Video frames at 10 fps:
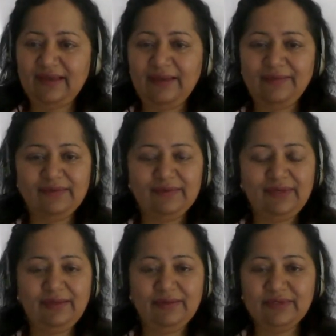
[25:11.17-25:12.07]

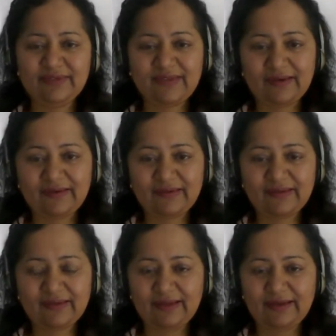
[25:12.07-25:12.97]
absolutely no desires
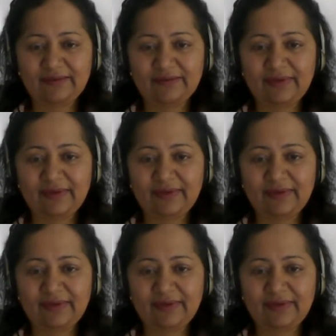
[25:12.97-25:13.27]
in life,